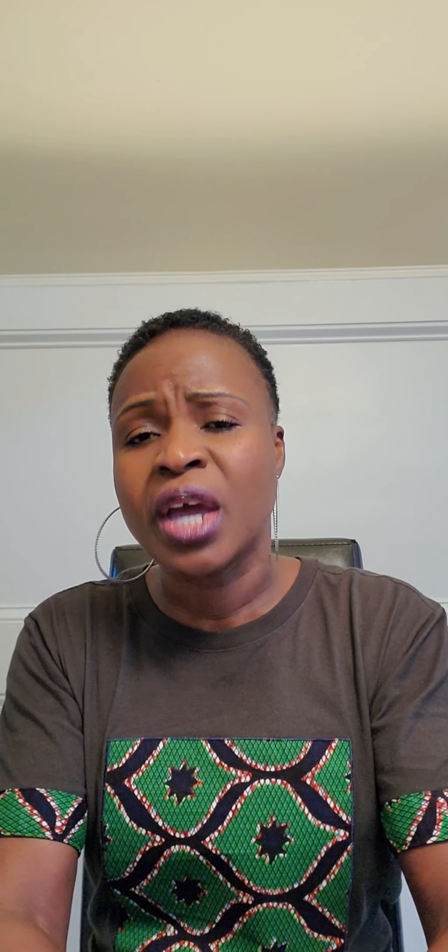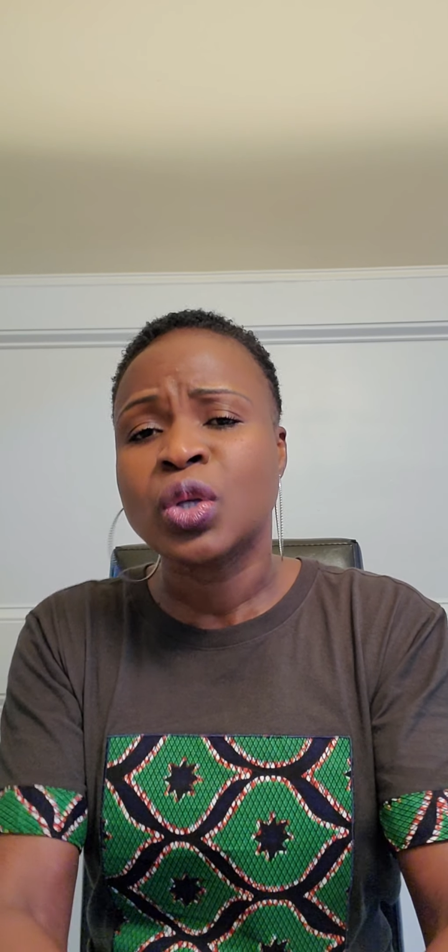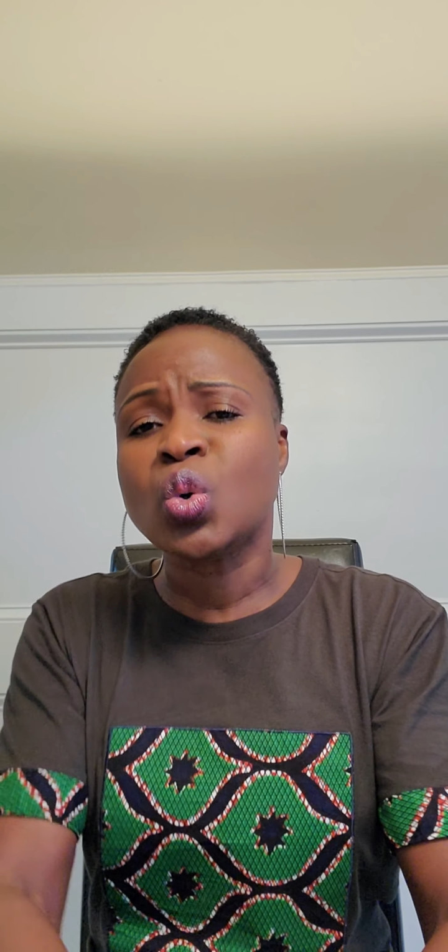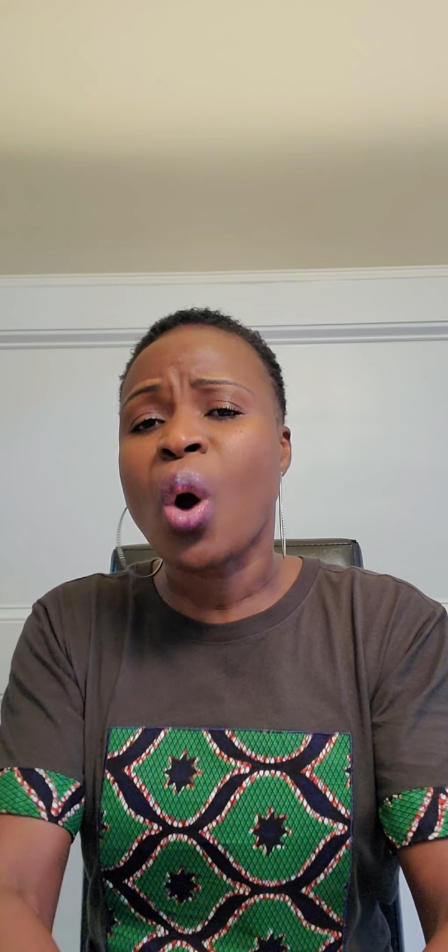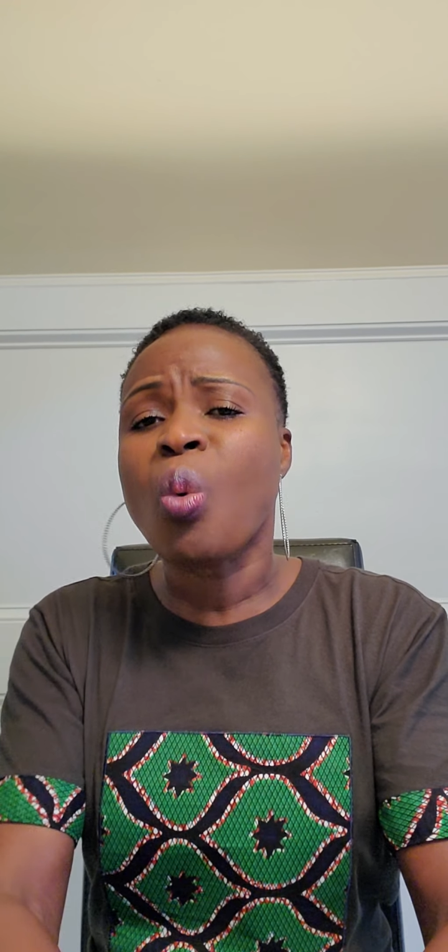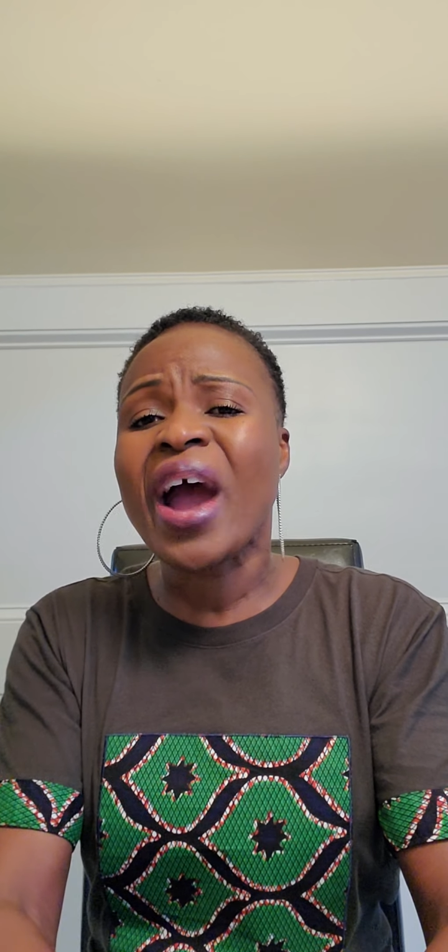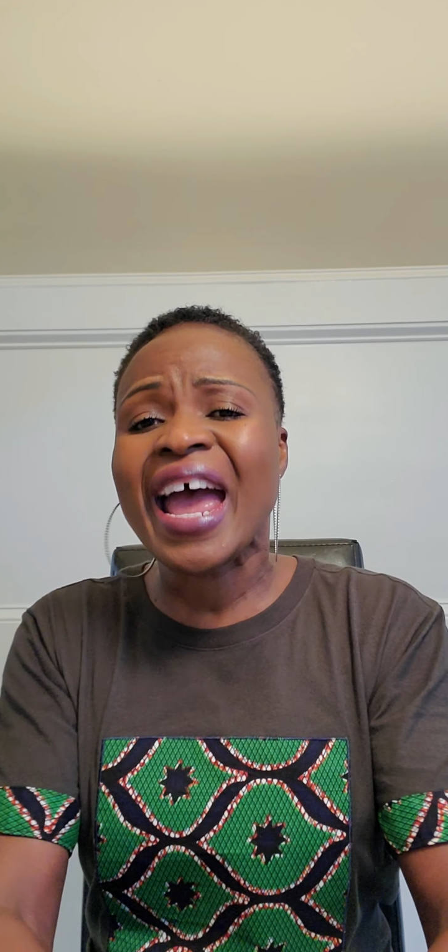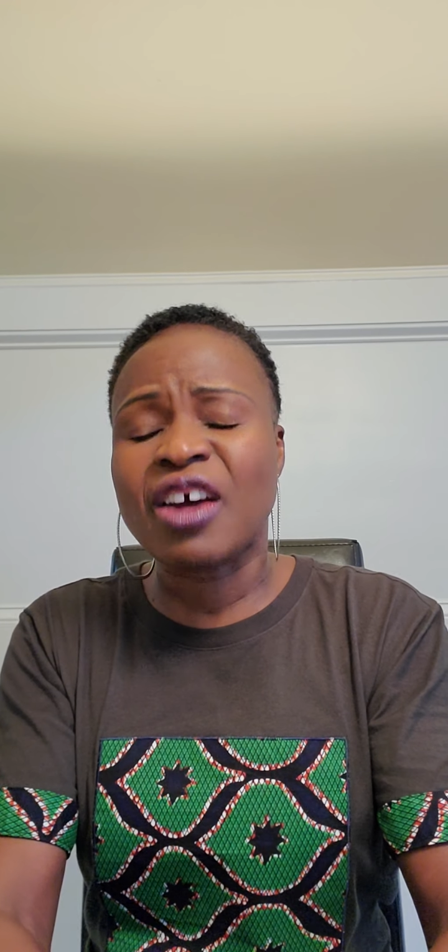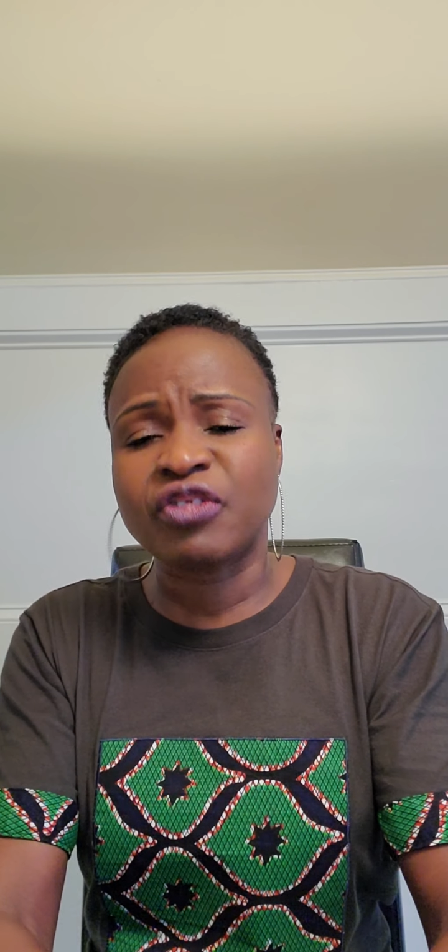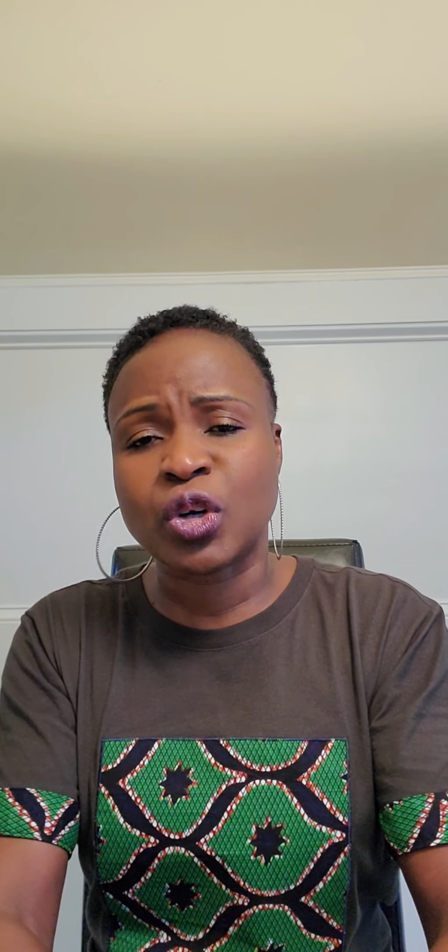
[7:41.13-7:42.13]
you are
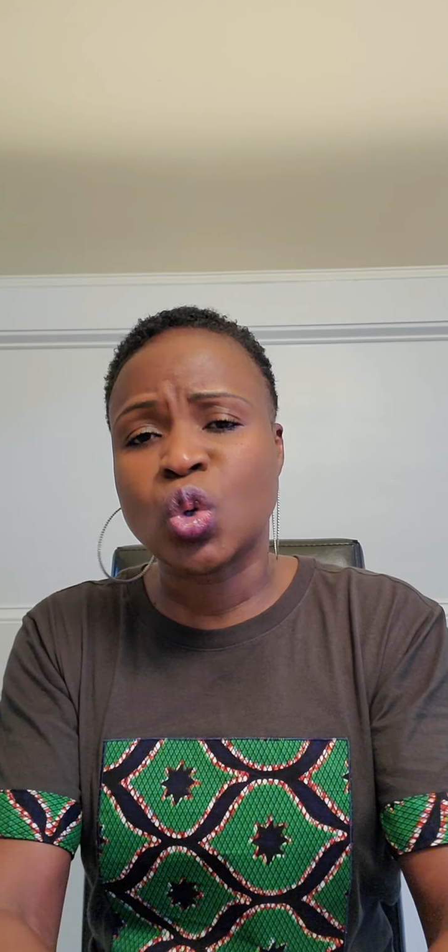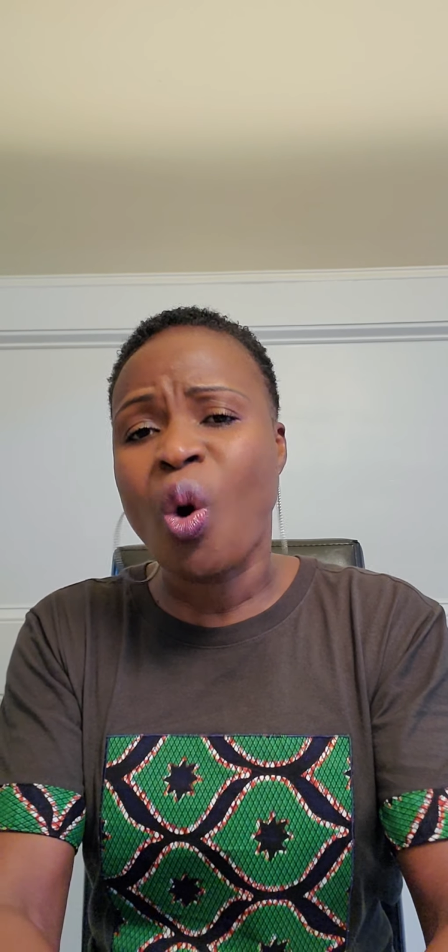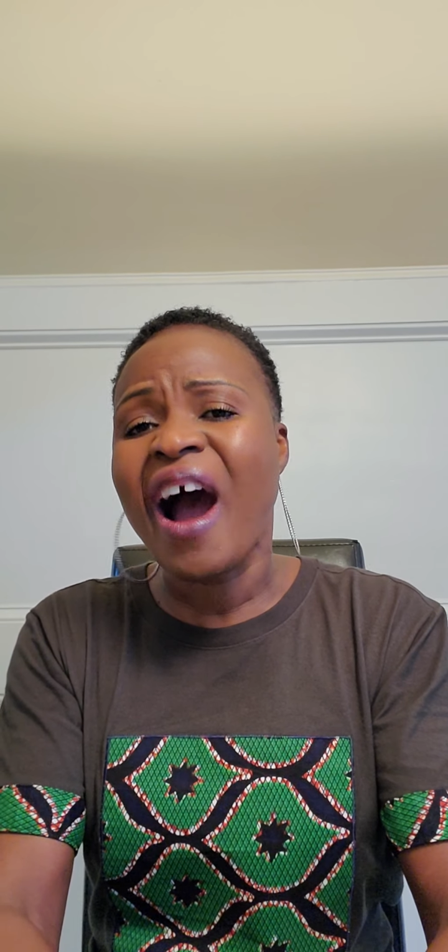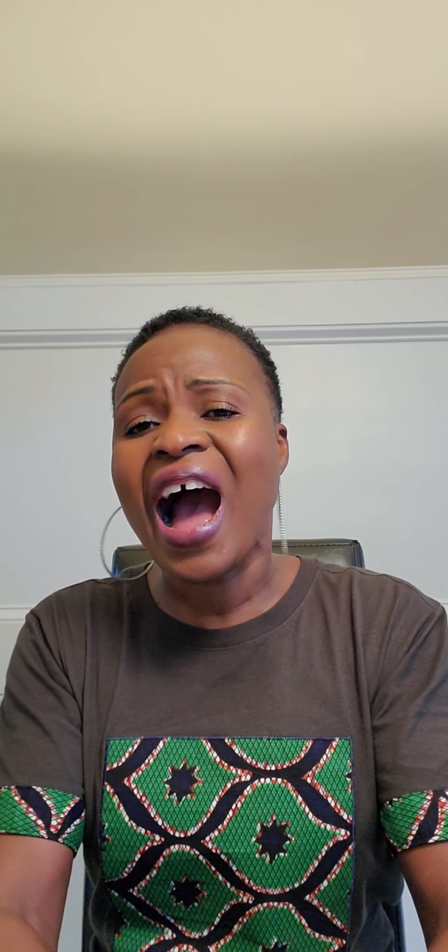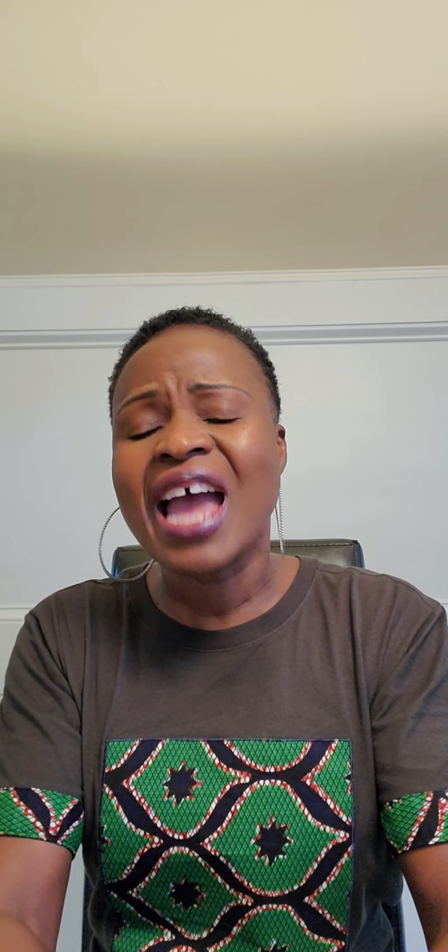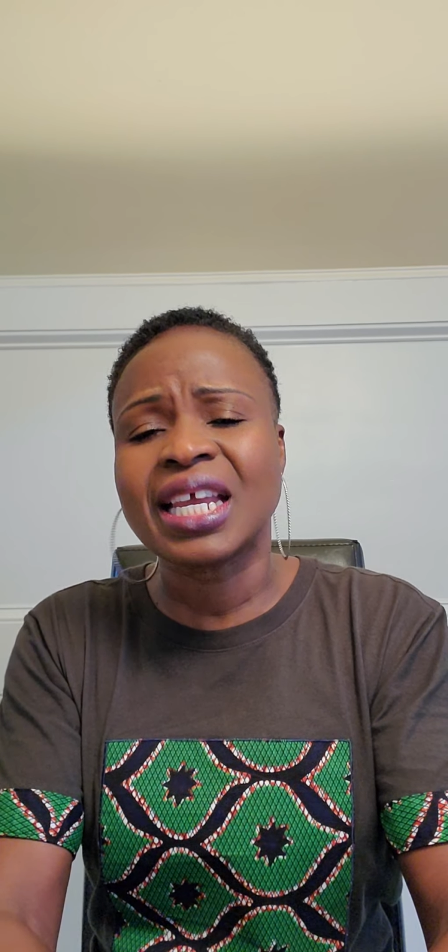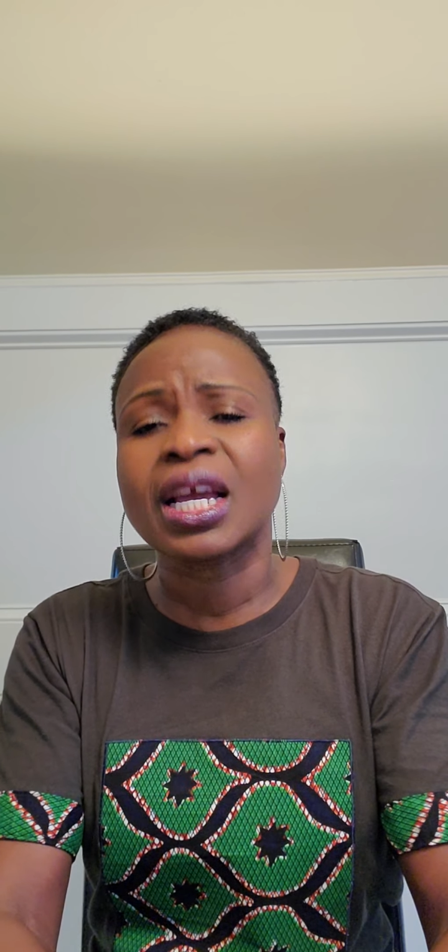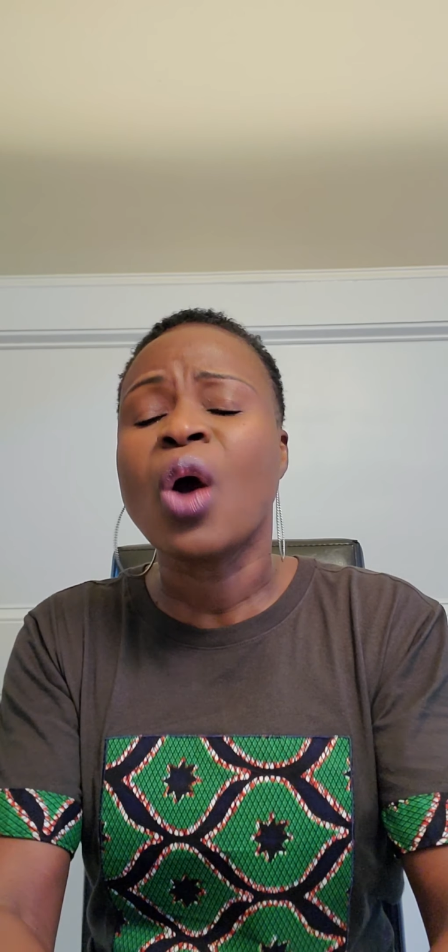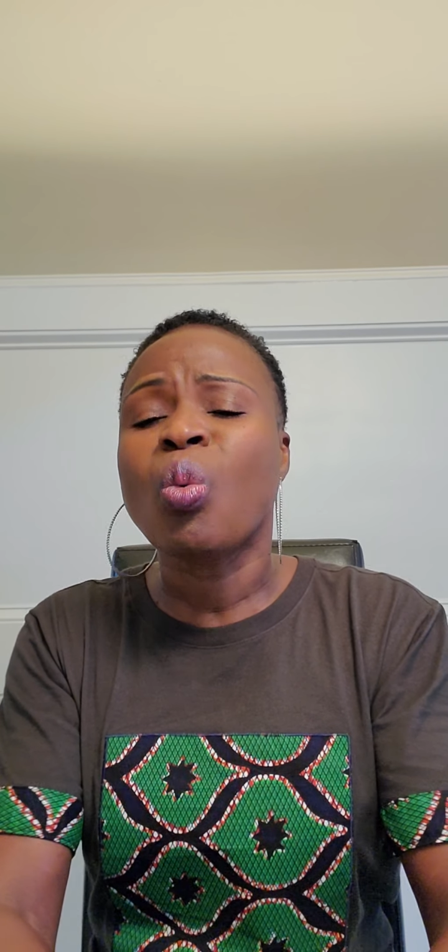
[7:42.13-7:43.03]
wherever, you are hiding,